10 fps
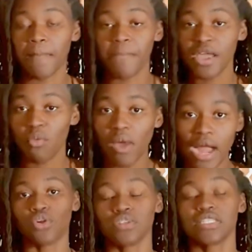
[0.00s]
a
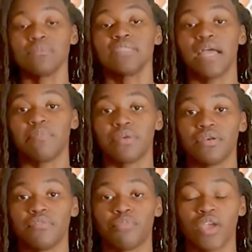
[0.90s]
midwife or some type
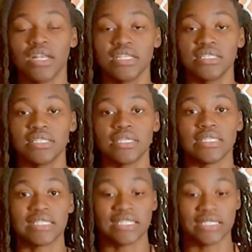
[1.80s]
of pregnancy
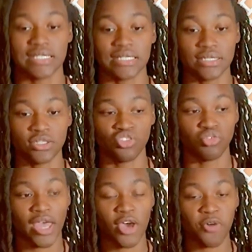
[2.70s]
assistant
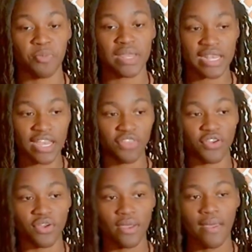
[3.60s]
to help
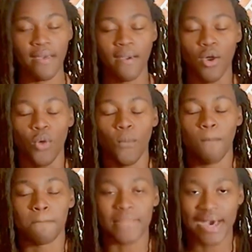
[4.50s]
another
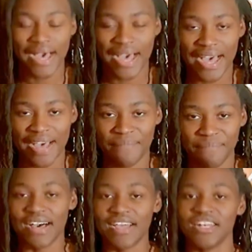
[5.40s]
mom,
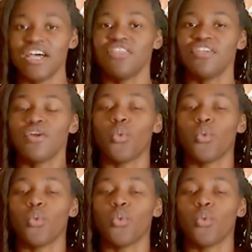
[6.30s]
another